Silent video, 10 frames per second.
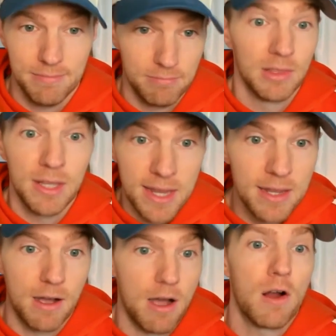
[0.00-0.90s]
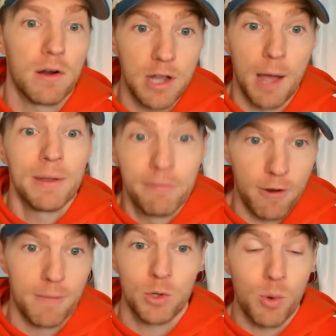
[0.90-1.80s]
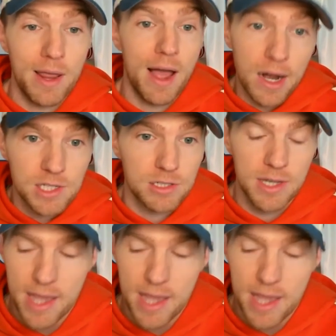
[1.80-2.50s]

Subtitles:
league are coming from, quite honestly.